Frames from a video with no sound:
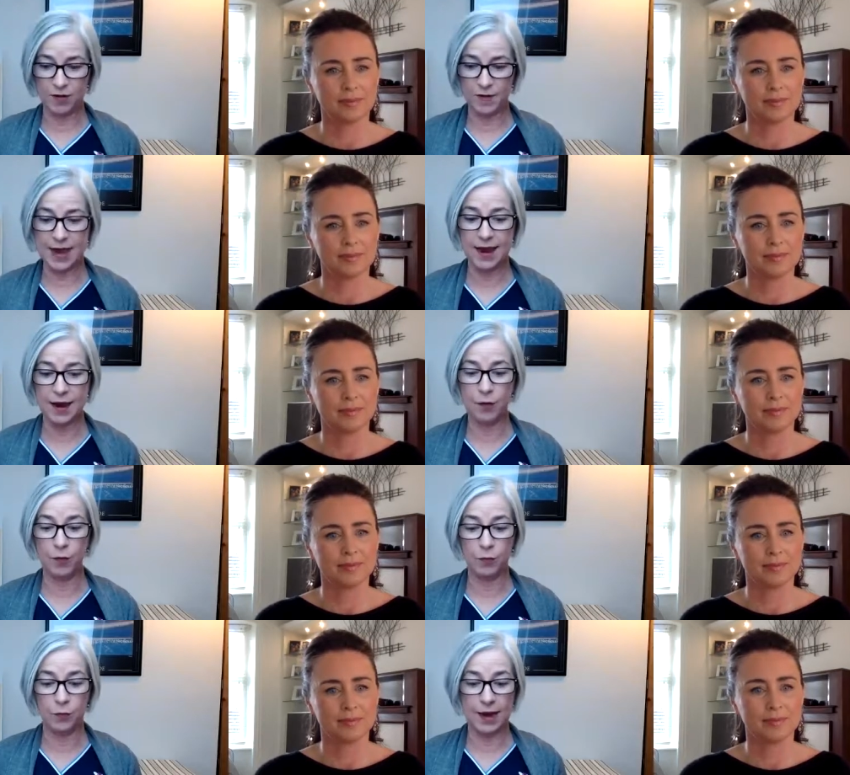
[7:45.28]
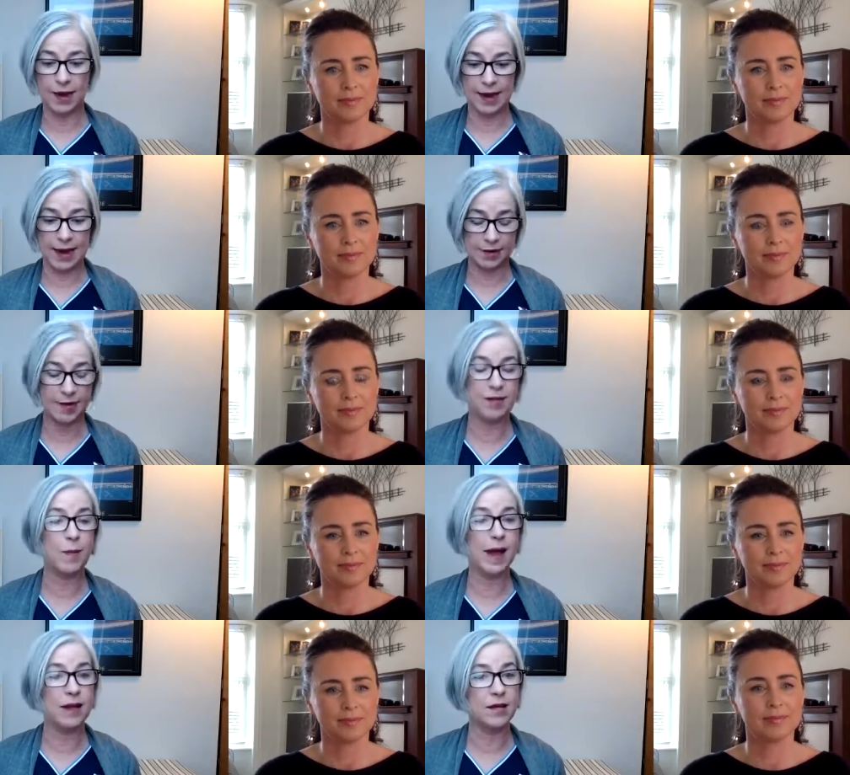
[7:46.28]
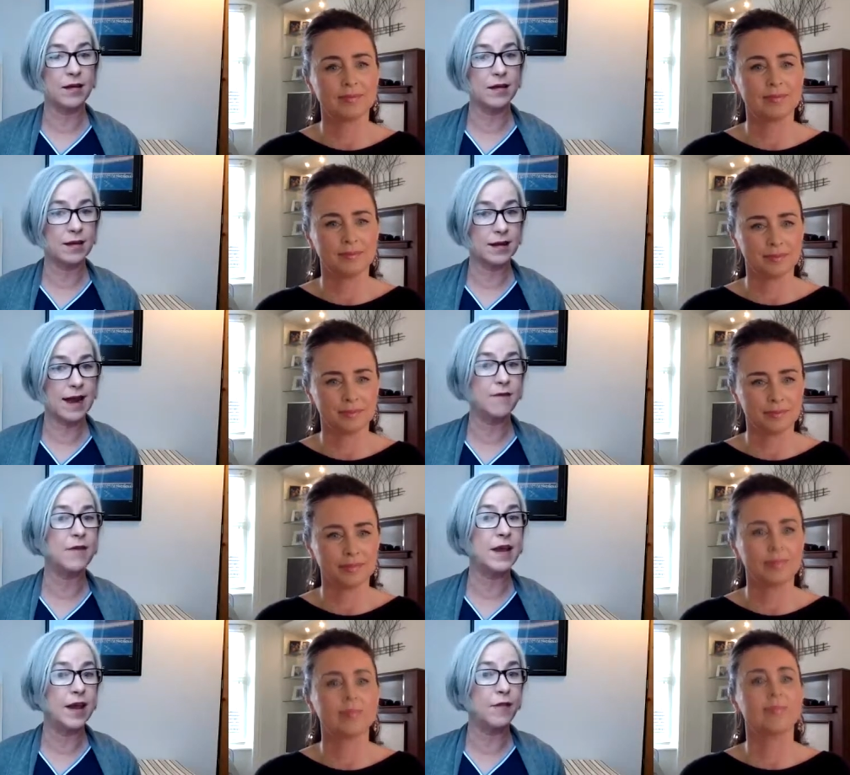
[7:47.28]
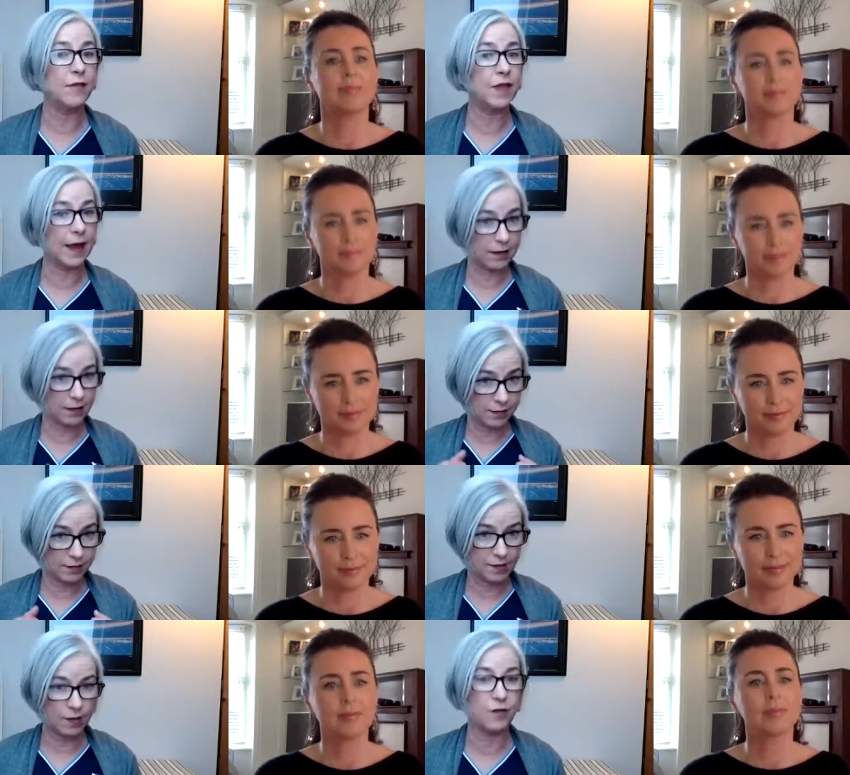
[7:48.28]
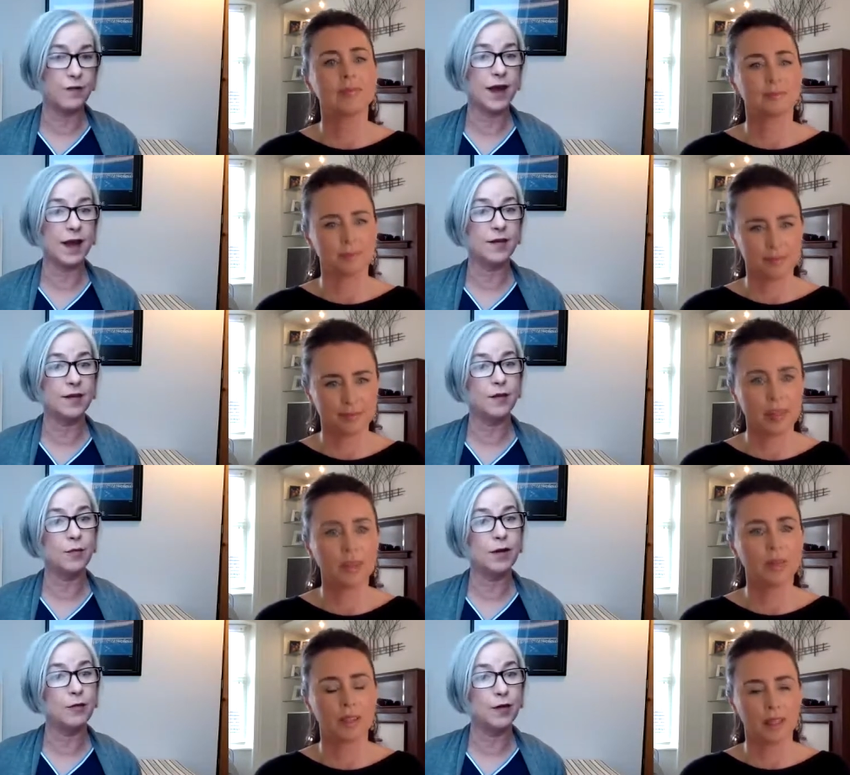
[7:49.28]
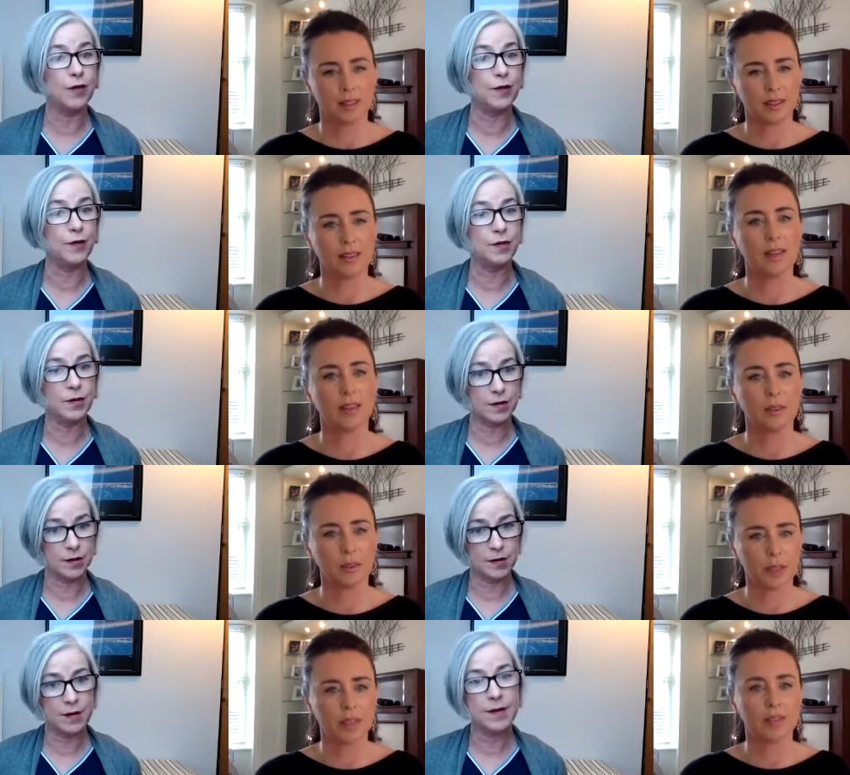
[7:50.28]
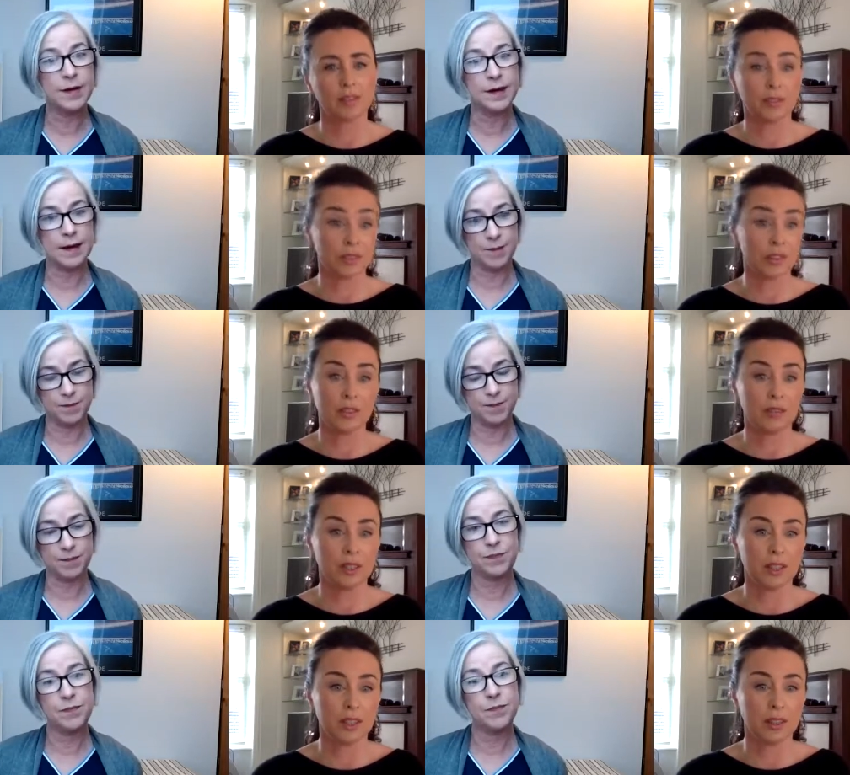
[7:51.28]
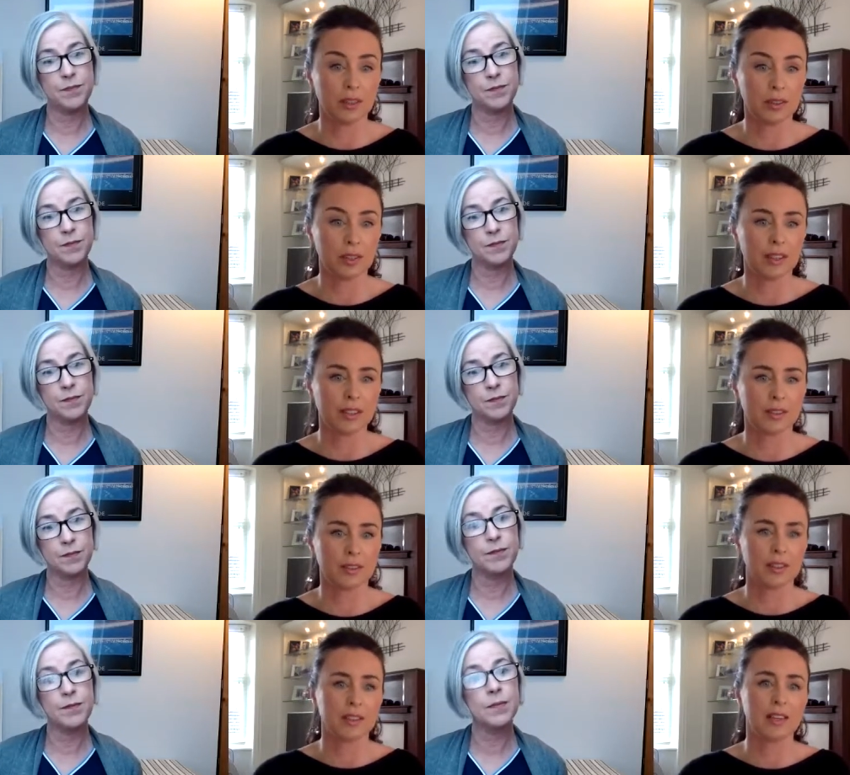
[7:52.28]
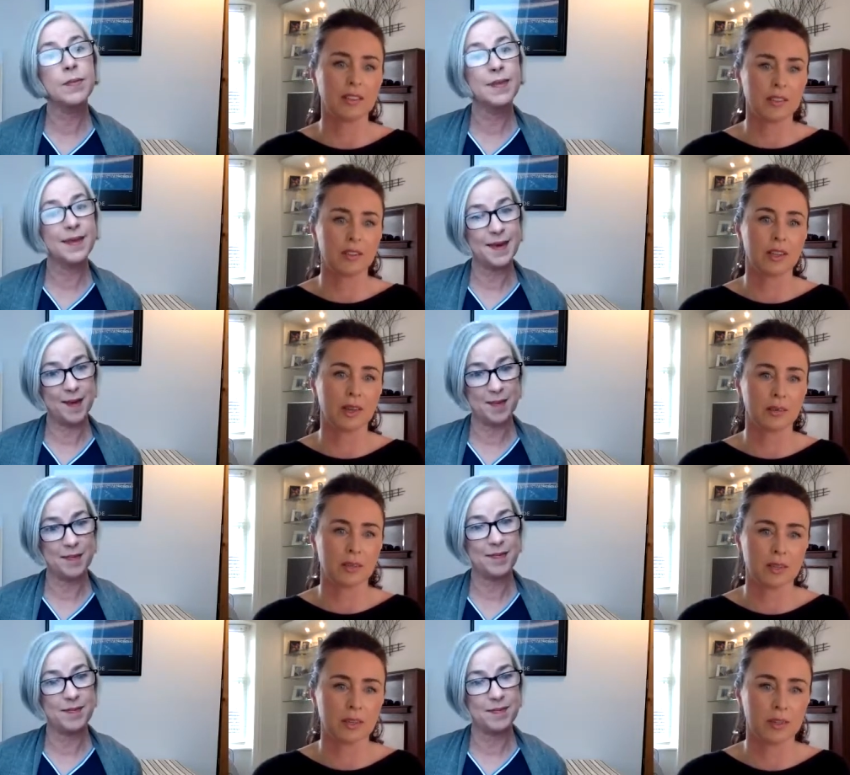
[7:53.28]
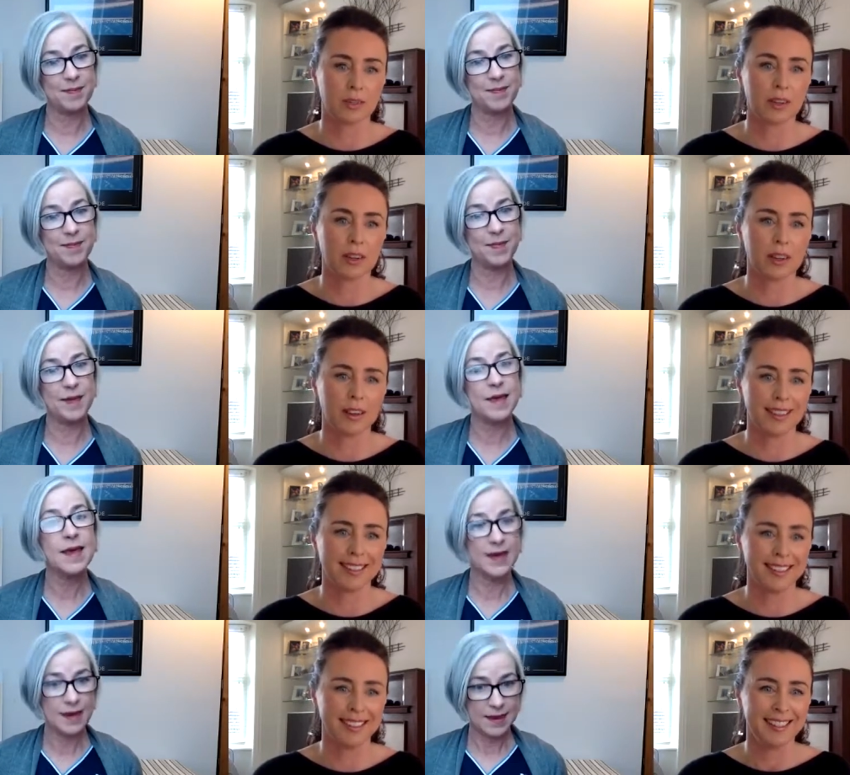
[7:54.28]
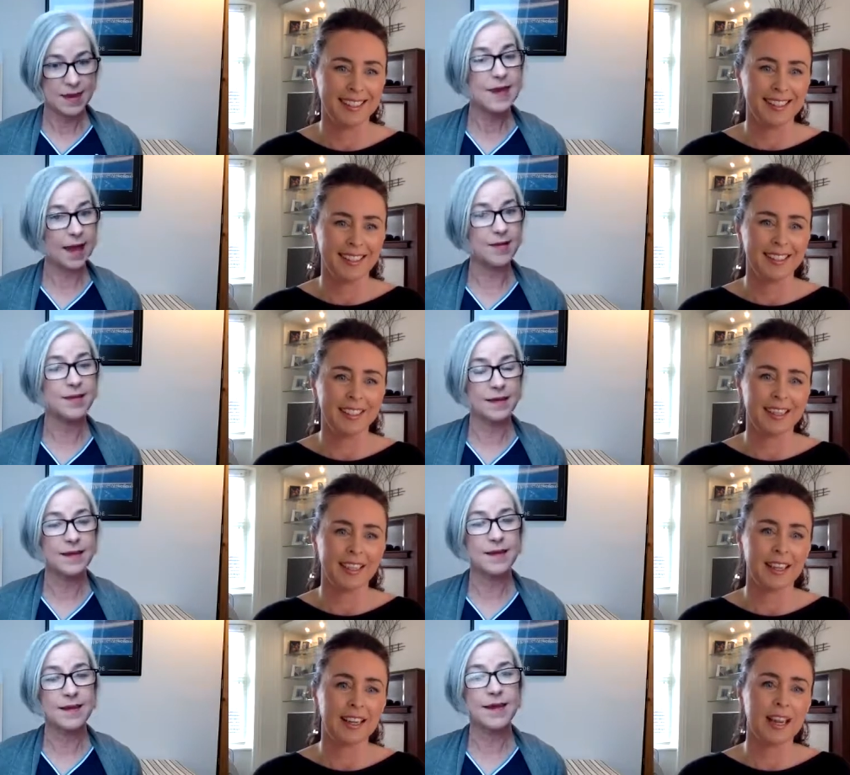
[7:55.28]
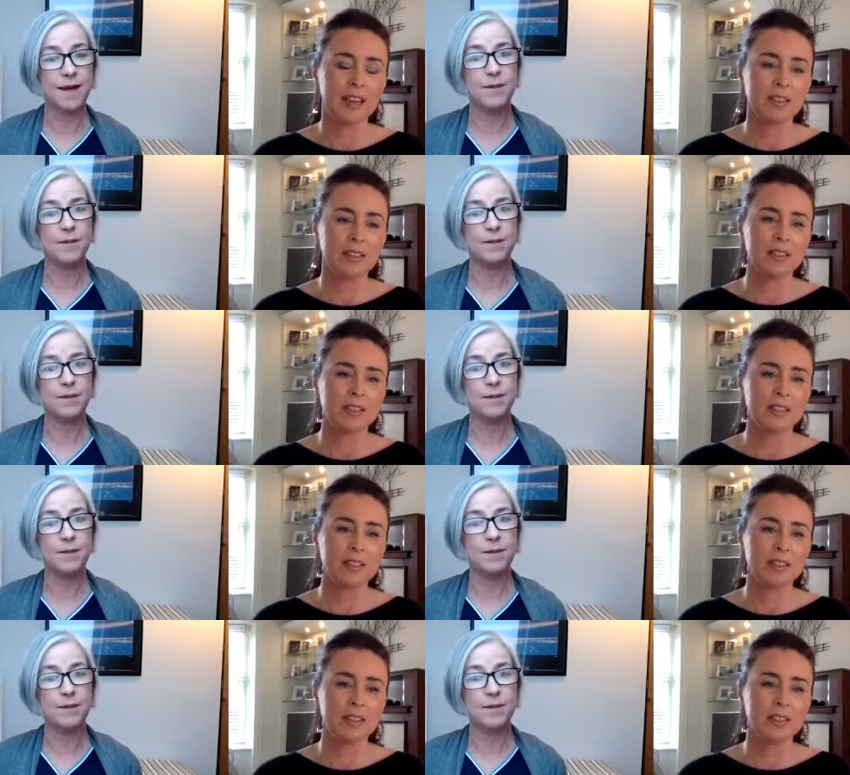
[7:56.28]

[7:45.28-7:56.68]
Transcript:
Speaker 1: of here, we get inspected every year for that certification to be renewed.
Speaker 2: Okay, so it's renewed every year. Okay, so the standards are yeah. very high. Yes. And yeah. how did